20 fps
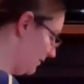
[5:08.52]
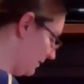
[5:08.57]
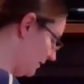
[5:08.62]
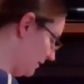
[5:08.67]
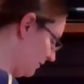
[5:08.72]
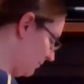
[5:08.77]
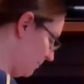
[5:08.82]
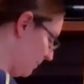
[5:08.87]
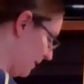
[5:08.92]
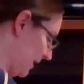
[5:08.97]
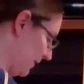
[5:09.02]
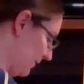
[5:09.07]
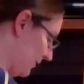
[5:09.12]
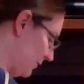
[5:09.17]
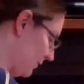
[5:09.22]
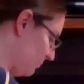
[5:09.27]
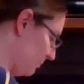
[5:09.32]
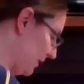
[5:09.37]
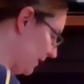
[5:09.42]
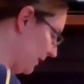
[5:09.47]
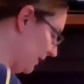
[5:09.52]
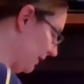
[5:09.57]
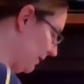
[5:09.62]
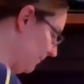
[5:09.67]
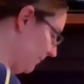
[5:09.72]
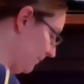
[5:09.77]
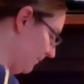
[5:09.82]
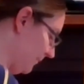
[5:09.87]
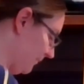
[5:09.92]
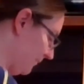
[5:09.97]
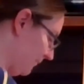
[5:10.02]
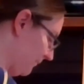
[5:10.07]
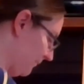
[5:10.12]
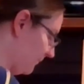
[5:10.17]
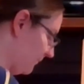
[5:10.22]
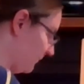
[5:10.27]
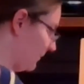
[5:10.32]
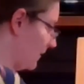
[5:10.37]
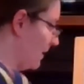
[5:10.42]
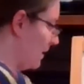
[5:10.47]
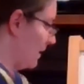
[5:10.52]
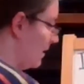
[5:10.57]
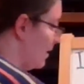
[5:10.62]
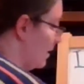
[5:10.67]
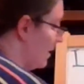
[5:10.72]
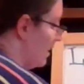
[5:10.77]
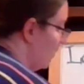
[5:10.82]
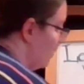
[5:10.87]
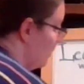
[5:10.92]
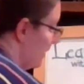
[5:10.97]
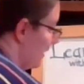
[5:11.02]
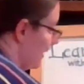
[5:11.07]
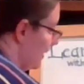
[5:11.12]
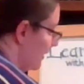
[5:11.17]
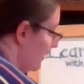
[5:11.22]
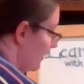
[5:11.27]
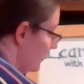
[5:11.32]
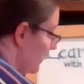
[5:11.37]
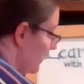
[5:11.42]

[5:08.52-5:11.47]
there's Panther's belly. We're gonna do